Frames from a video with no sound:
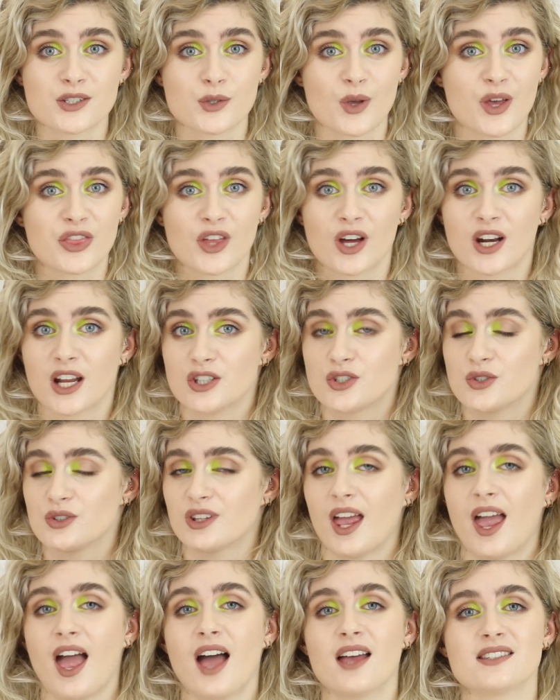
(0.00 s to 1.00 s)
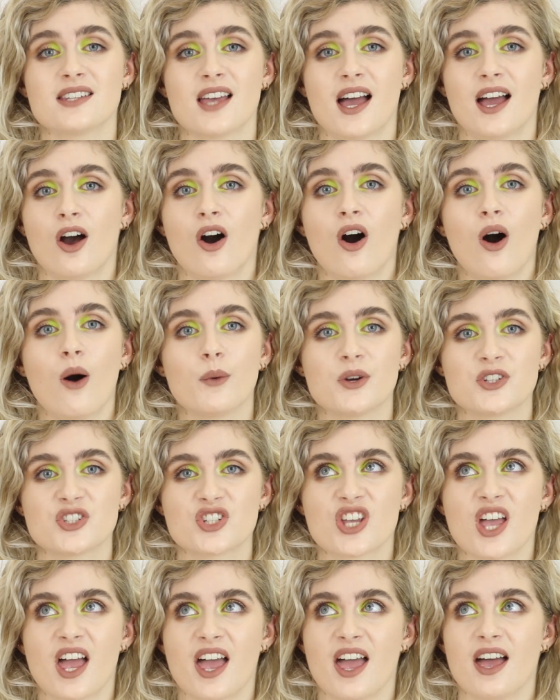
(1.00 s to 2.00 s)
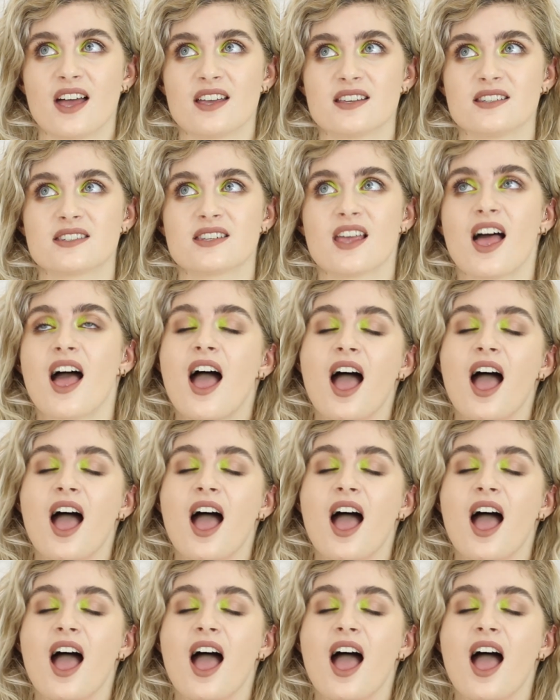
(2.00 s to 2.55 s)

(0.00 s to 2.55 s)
so I thought I'd do the anti-haul, which is